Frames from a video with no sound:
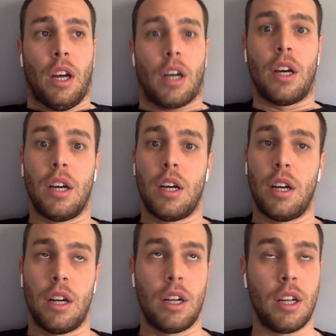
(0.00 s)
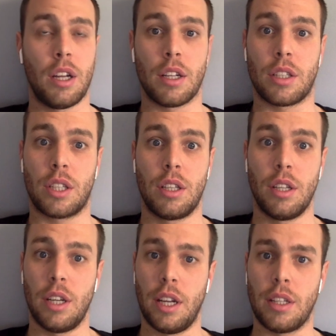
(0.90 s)
there
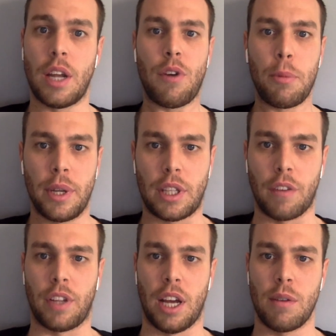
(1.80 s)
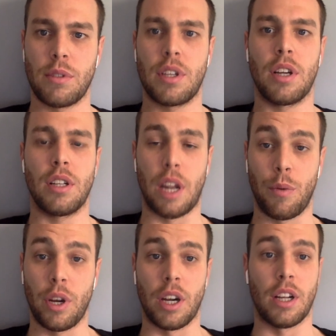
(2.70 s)
will be tough times, there
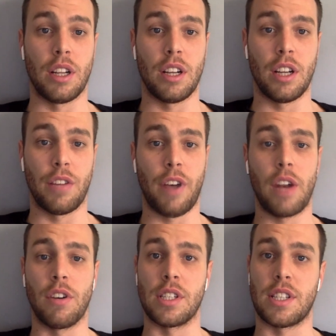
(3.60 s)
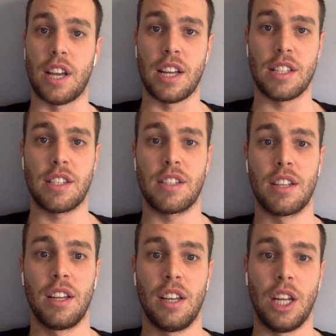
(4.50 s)
will. If anyone says
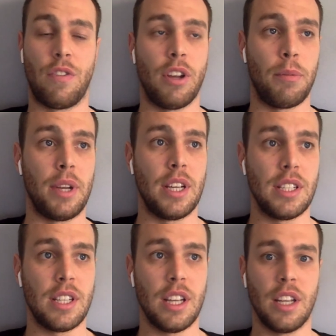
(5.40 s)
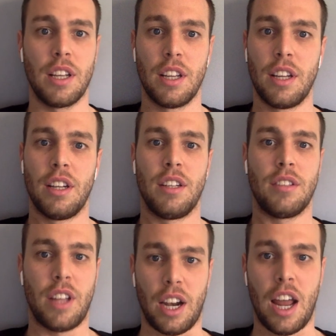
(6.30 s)
it will be easy,
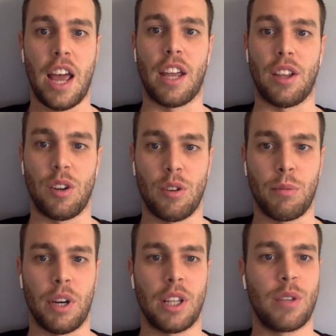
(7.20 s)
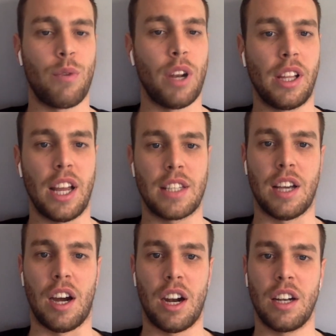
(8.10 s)
they're lying, you know, but when it gets
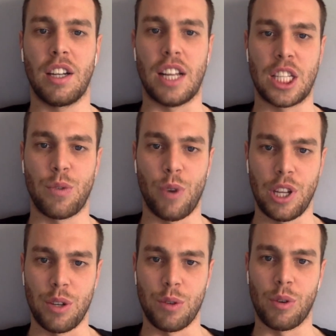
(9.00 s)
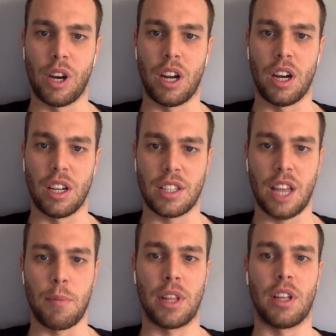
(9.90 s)
hard, that's when you gotta
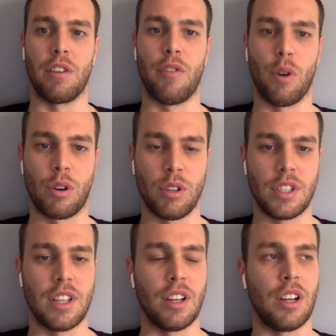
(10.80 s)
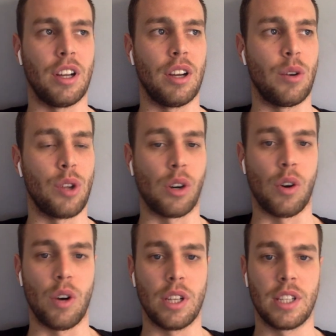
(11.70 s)
stay mentally focused on your
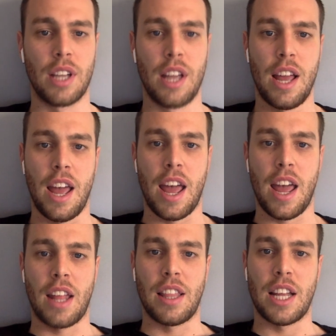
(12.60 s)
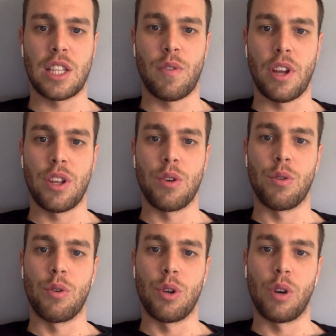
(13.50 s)
goals, and that's when
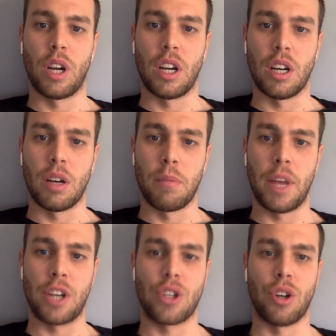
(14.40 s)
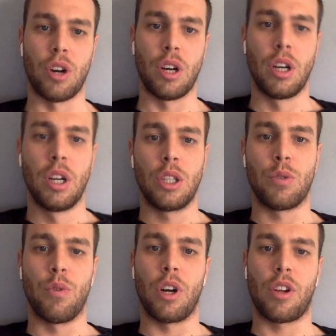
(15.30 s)
you gotta make sure
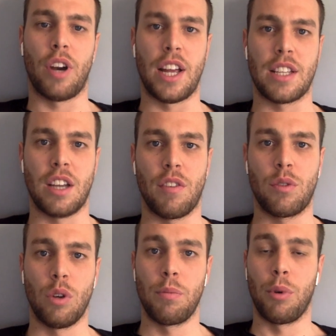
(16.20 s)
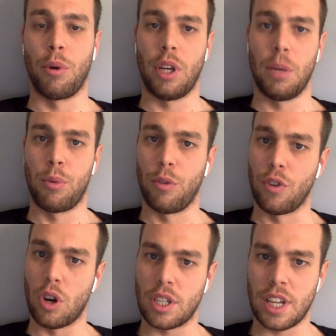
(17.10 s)
to work your ass off to improve
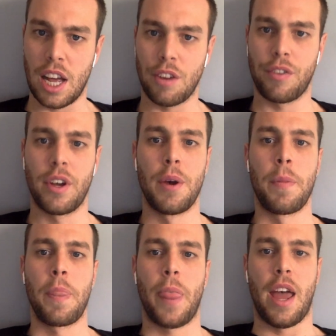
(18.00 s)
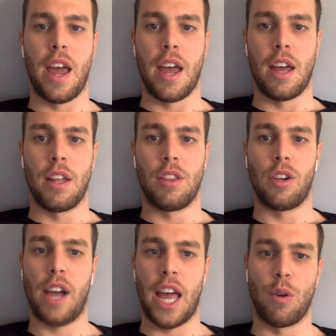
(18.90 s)
yourself, and
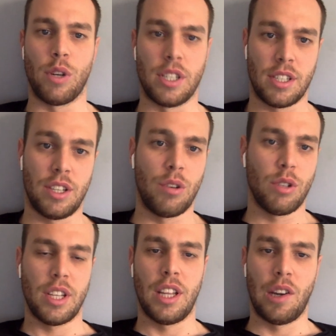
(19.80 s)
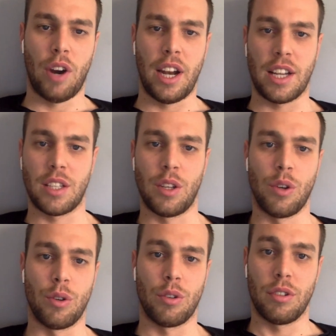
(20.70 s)
the guy who is, you know, sitting right next to
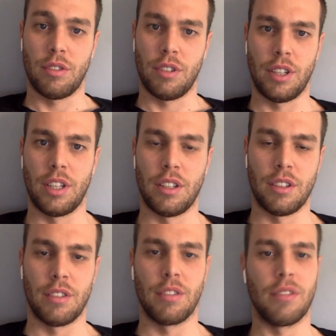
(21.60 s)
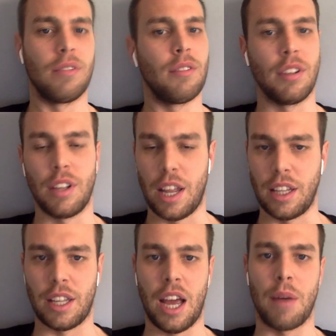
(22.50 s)
you in
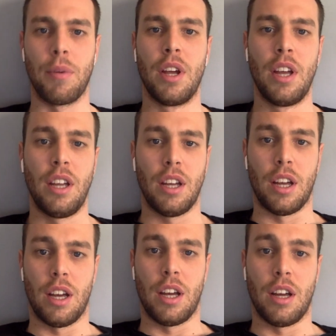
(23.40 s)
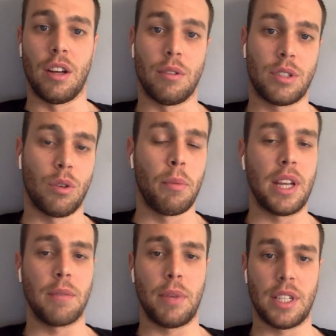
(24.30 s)
any time.
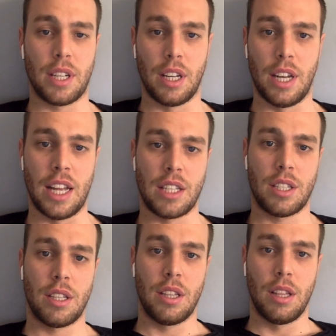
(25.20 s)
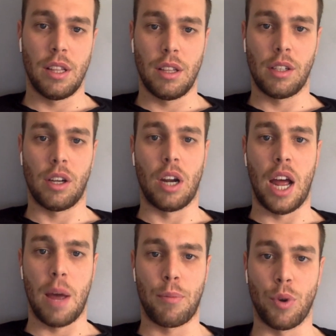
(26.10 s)
Basically, that's gonna
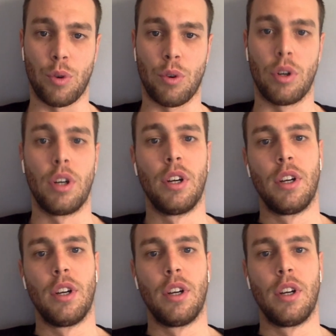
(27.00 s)
help you